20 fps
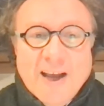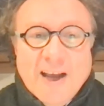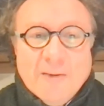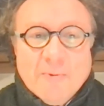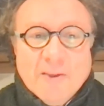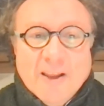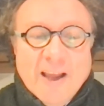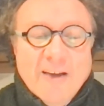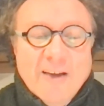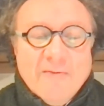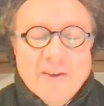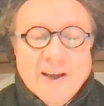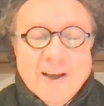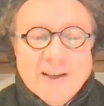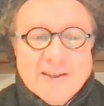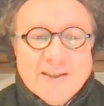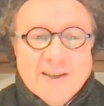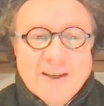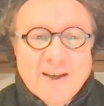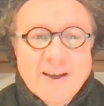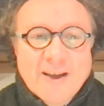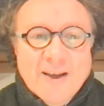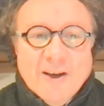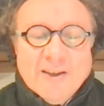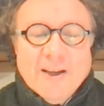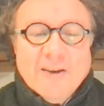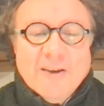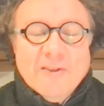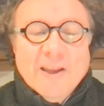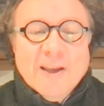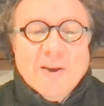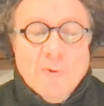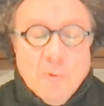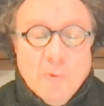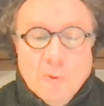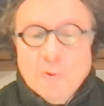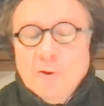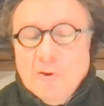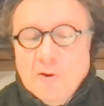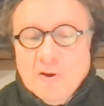and with caveats. I don't think
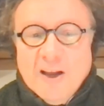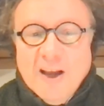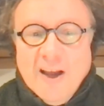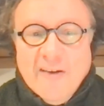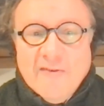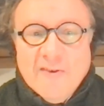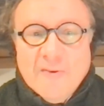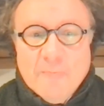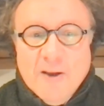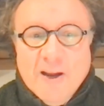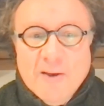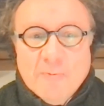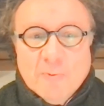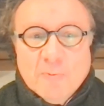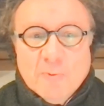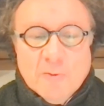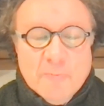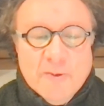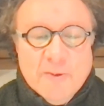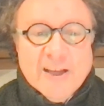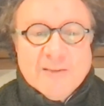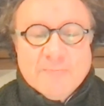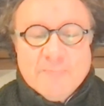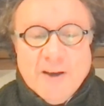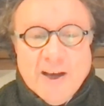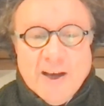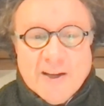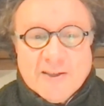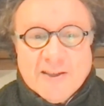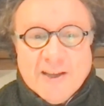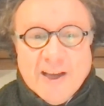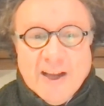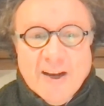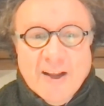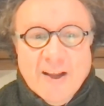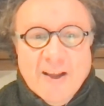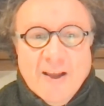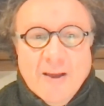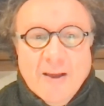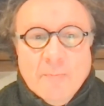all long COVID people will be as bad as that.
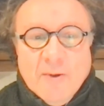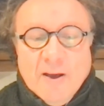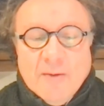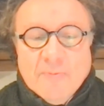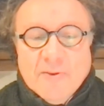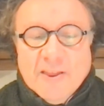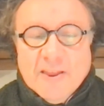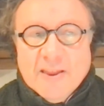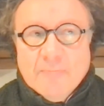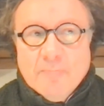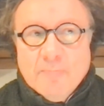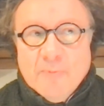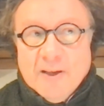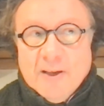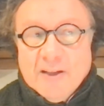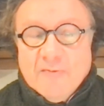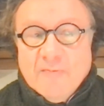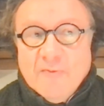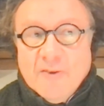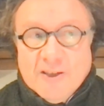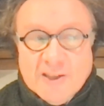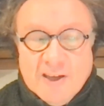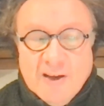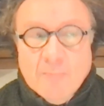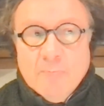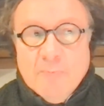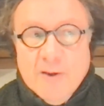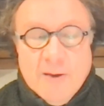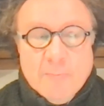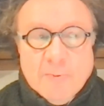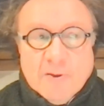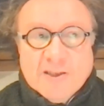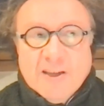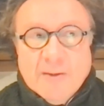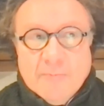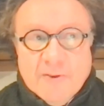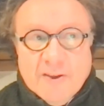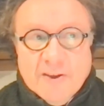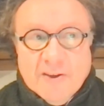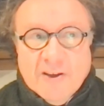But for some people,
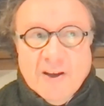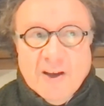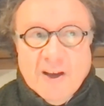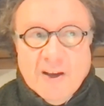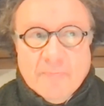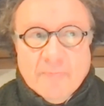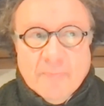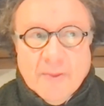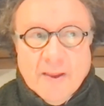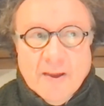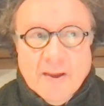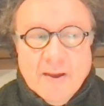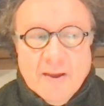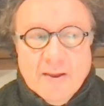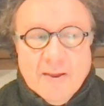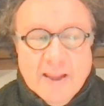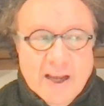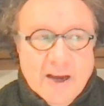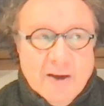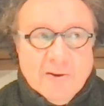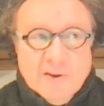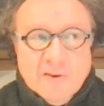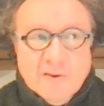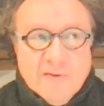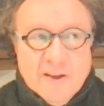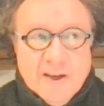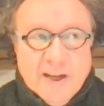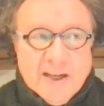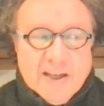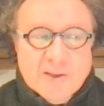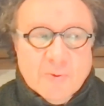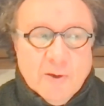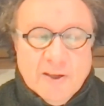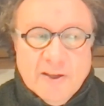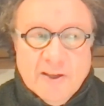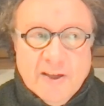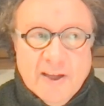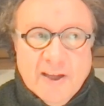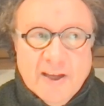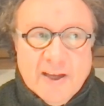some of the time, the outlook for the next
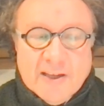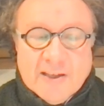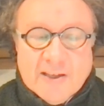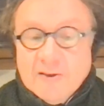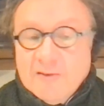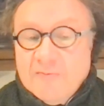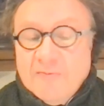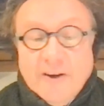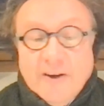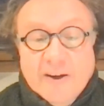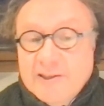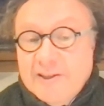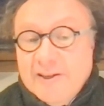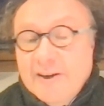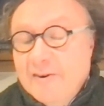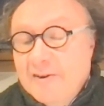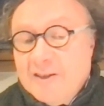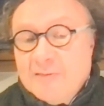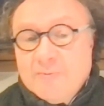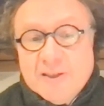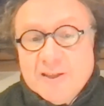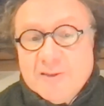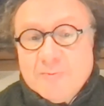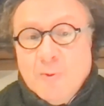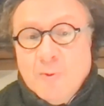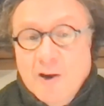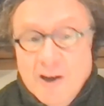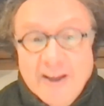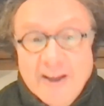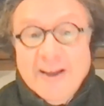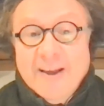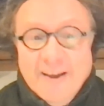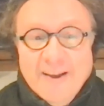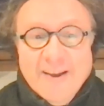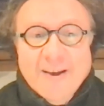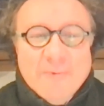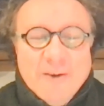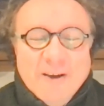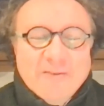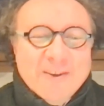20 years looks very serious, which is why
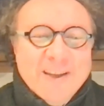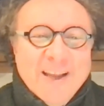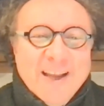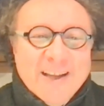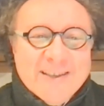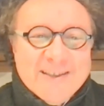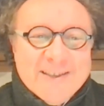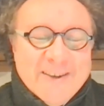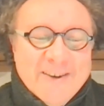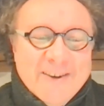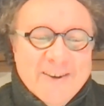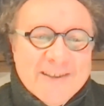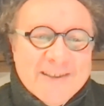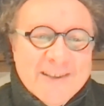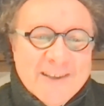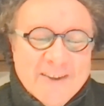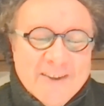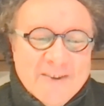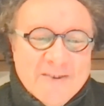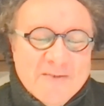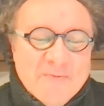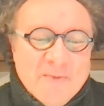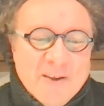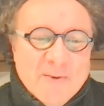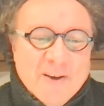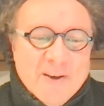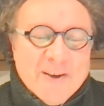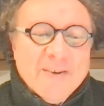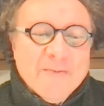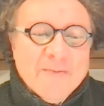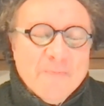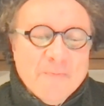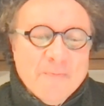we have to take it seriously and do something about it.